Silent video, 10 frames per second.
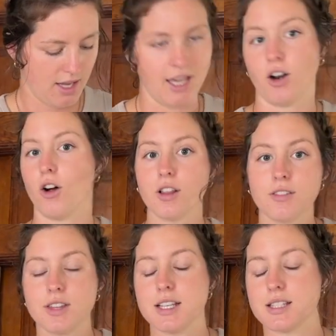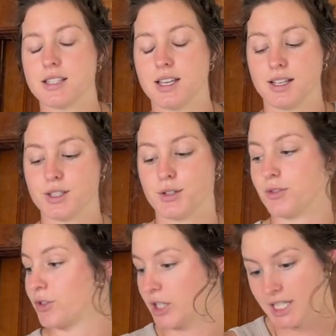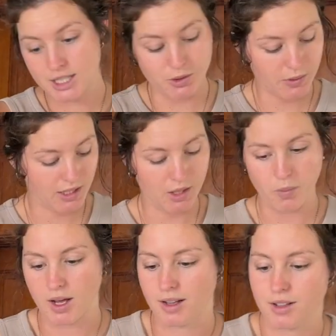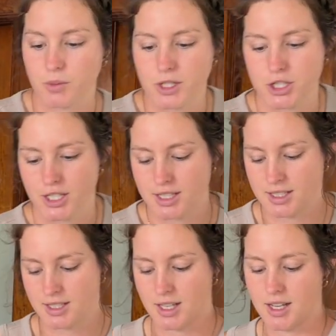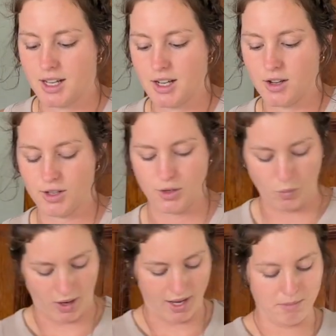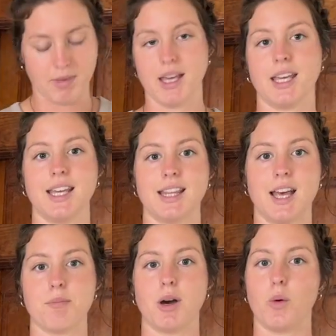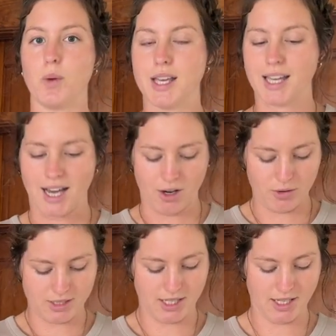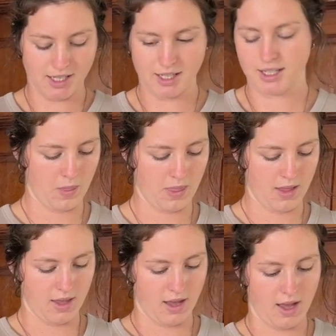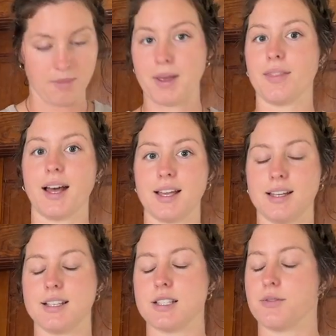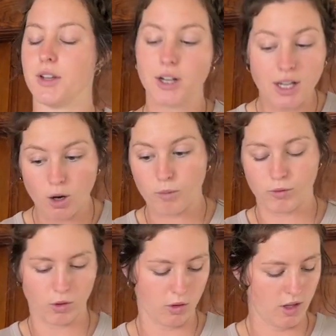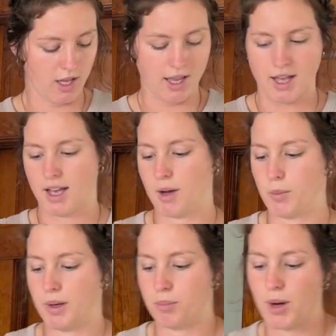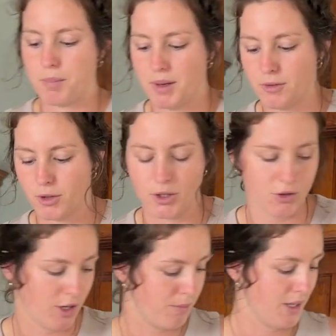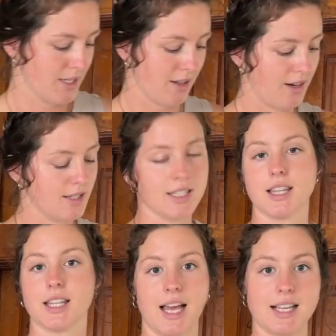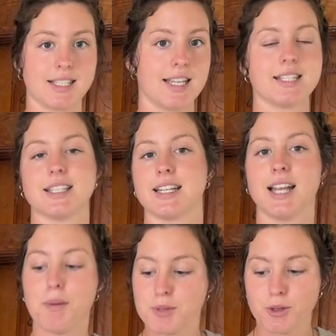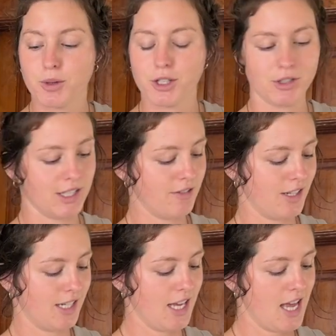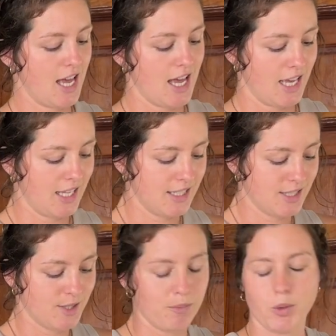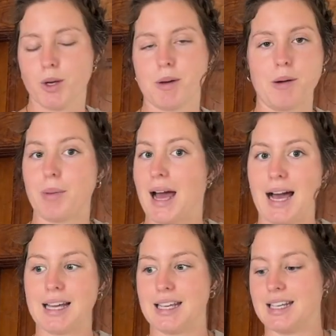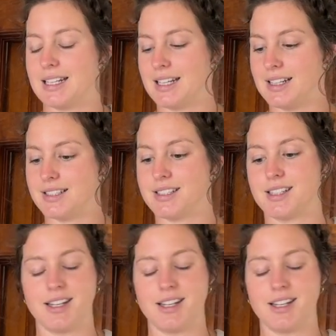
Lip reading: And all of these things freeze really well, which is why I'm making them a week out. And that is very helpful when prepping for a trip, because honestly the last days leading up to when you're leaving is more about packing and